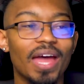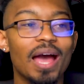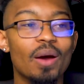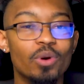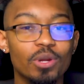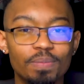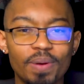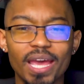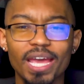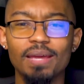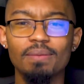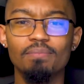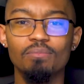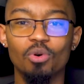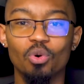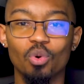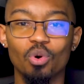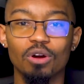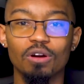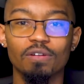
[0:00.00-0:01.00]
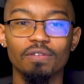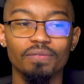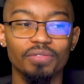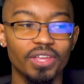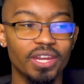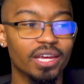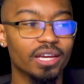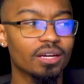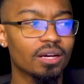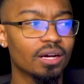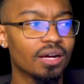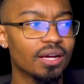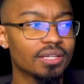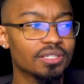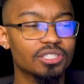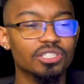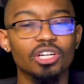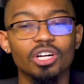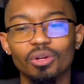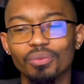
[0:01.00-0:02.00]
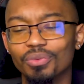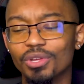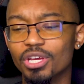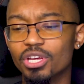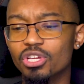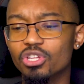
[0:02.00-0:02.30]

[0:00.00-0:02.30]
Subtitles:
I would pay more than it costs, so